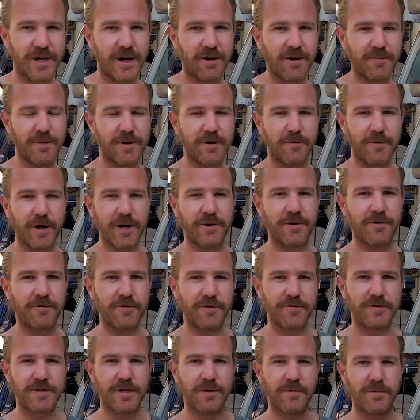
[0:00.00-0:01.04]
carry a bit of weight on the
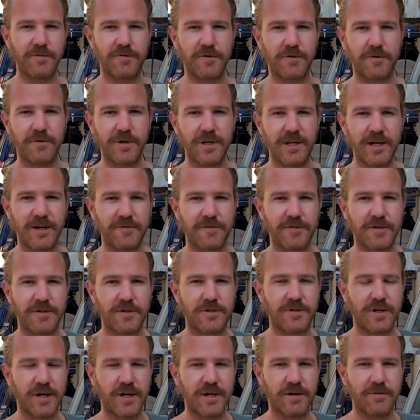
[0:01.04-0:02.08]
roof, so before we left
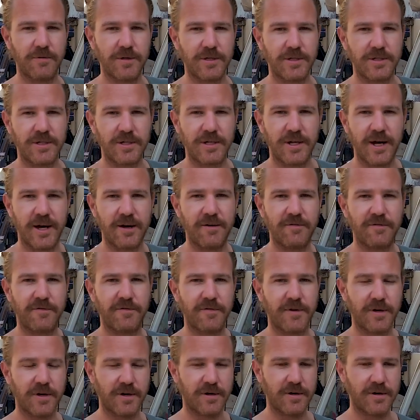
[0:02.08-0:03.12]
Australia, we did have
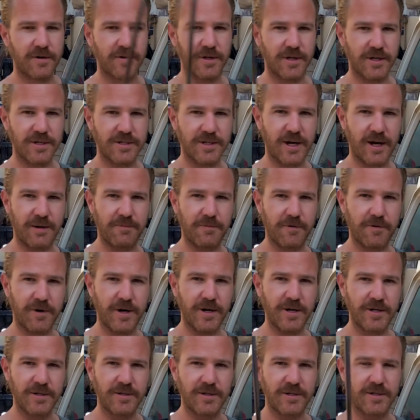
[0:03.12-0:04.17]
these
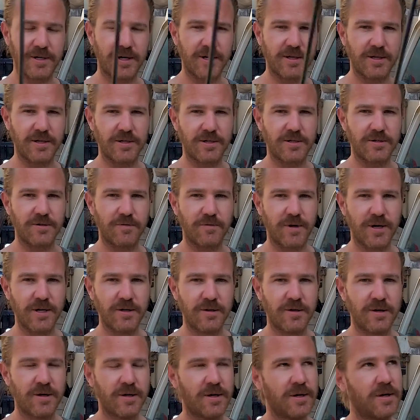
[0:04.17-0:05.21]
upgraded to take the additional weight.
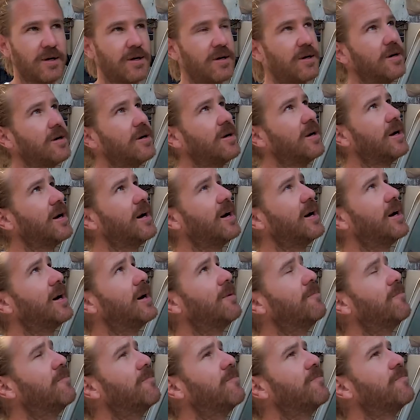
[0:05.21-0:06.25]

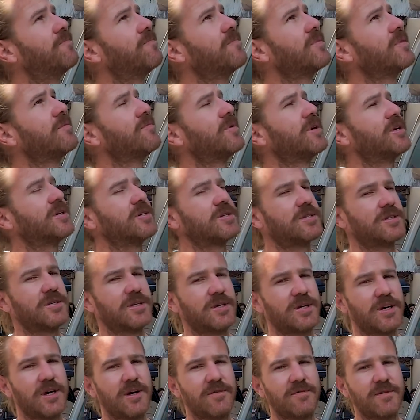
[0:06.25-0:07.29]
Um, but I just
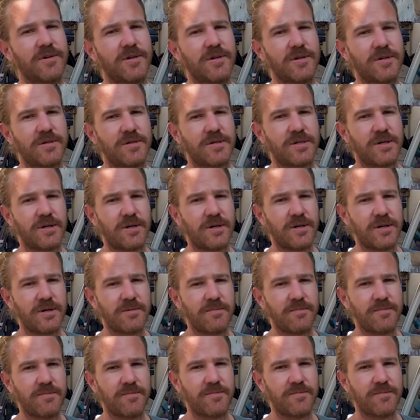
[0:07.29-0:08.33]
think over
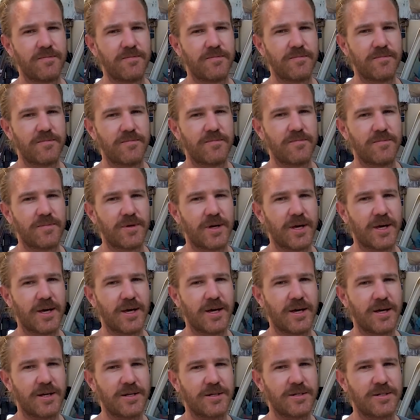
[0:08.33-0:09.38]
time
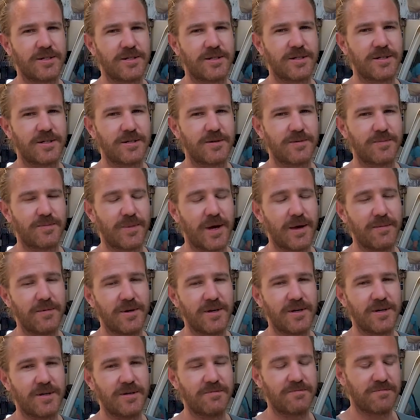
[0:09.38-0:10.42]
and
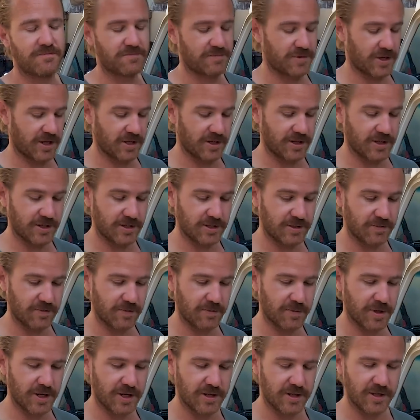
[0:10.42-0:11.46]
maybe the conditions we've
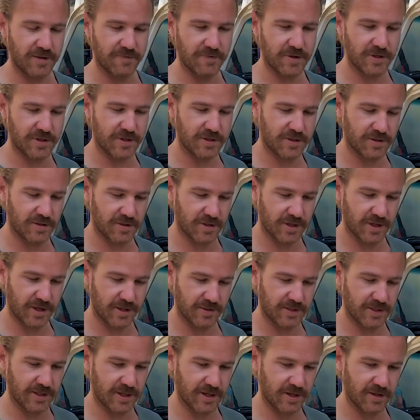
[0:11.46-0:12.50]
been in, they've just
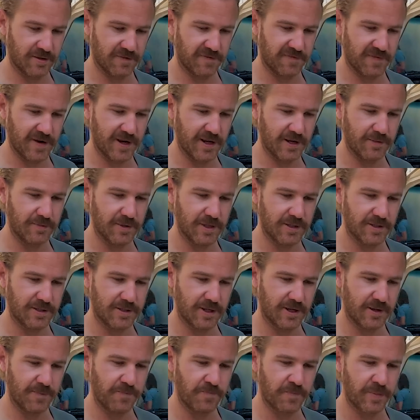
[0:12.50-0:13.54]
uh, started to fade a bit.
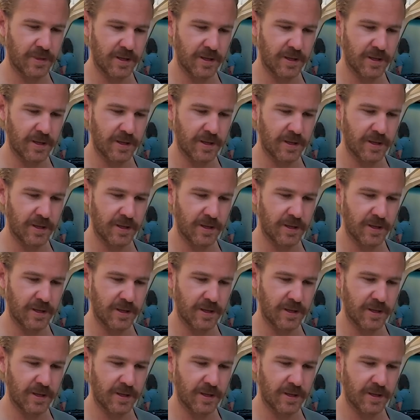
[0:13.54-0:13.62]
So